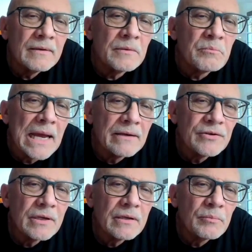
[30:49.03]
The
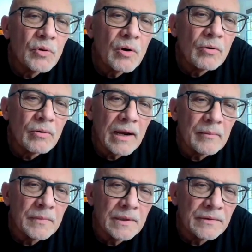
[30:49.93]
magic in the
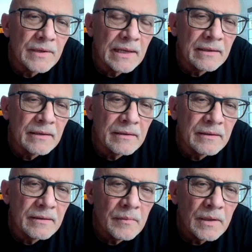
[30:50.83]
program is that
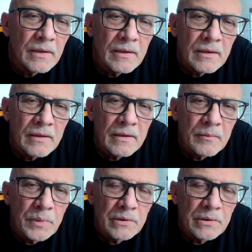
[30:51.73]

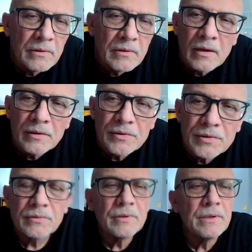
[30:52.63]
Bill
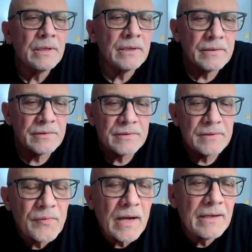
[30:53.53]
understood in his
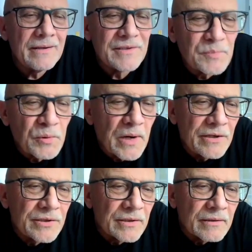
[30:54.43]
divine
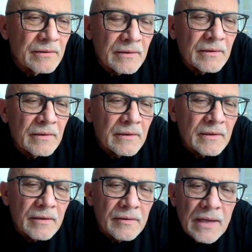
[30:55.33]
inspiration
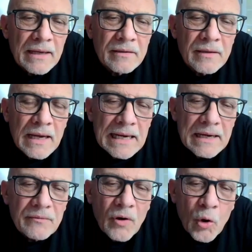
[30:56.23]
that to
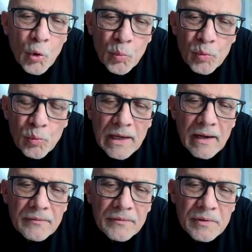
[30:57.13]
have hope, we
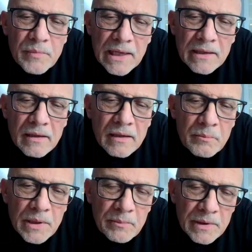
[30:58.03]
have to make a
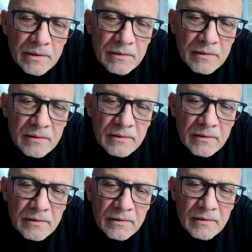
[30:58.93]
commitment
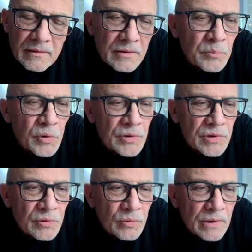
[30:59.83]
to
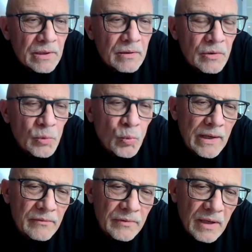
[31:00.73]
pursuing a new way
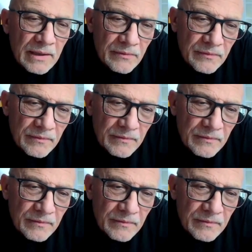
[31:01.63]
of life.